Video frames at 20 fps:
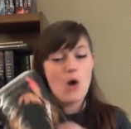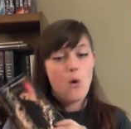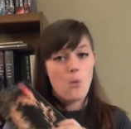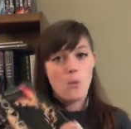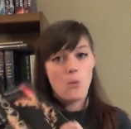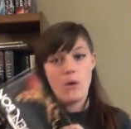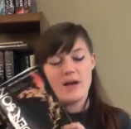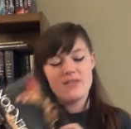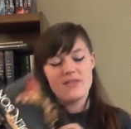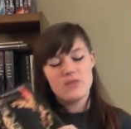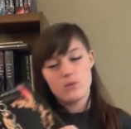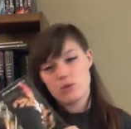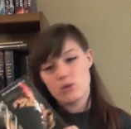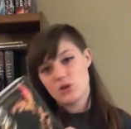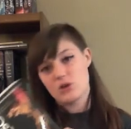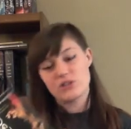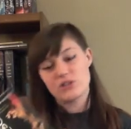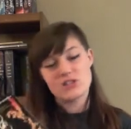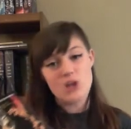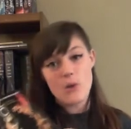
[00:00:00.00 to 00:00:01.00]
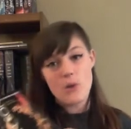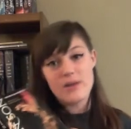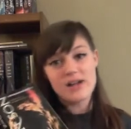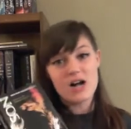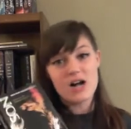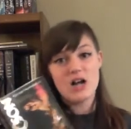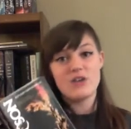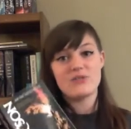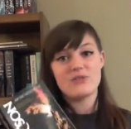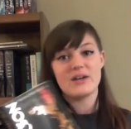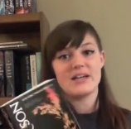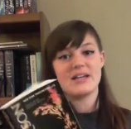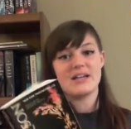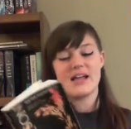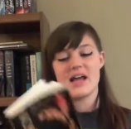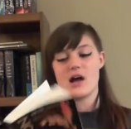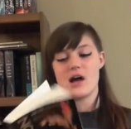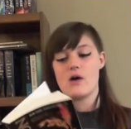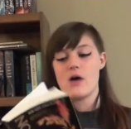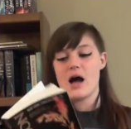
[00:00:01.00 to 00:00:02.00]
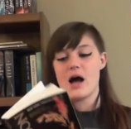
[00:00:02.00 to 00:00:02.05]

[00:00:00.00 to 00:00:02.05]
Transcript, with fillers: what in the world is going on right now?